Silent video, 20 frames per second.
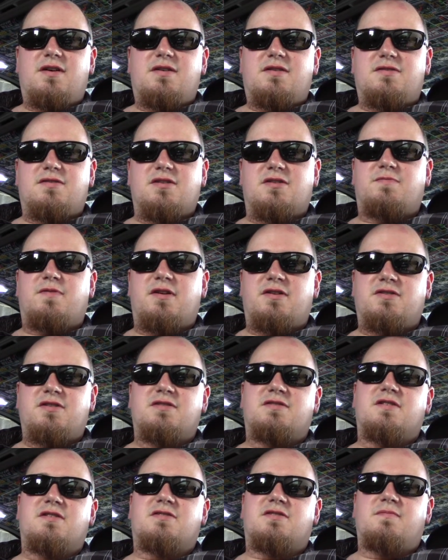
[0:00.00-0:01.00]
suspension
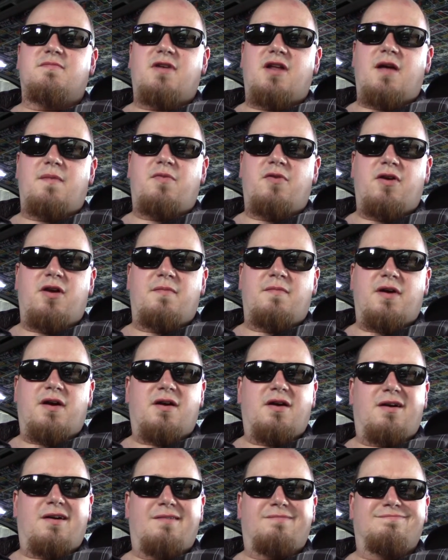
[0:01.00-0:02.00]
system that I put on my
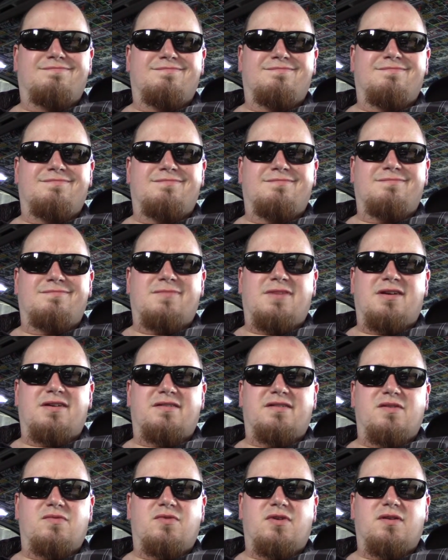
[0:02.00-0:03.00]
car, I'd
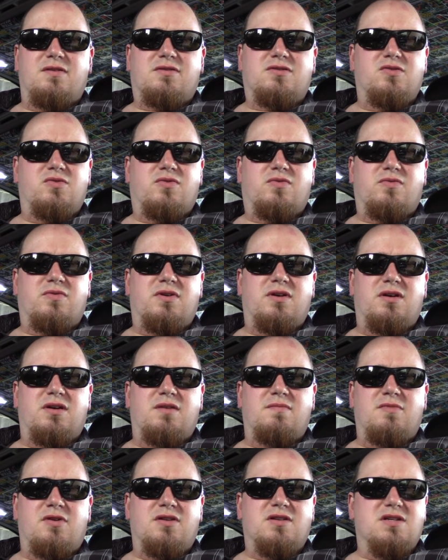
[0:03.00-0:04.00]
say, what, 2-3
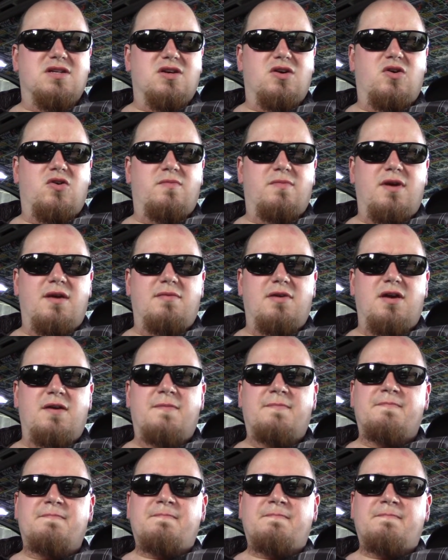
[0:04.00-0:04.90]
months ago maybe?